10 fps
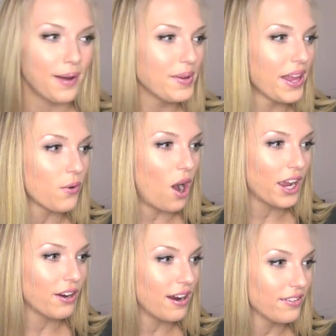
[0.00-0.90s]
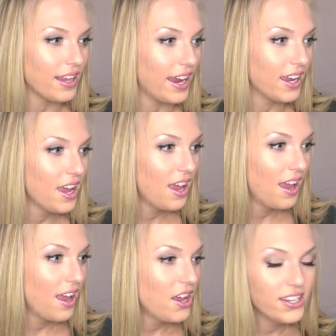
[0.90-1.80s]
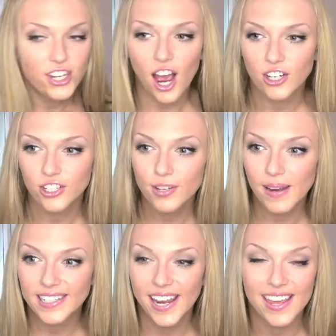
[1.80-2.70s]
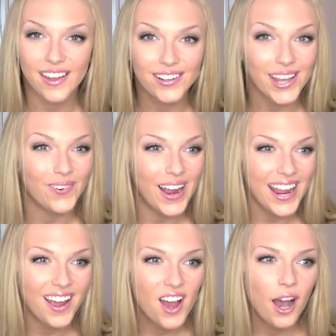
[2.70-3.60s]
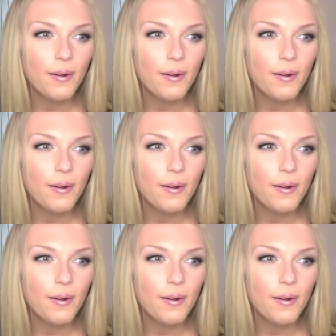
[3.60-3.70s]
I've been like walking around like Josh look at my teeth aren't they white?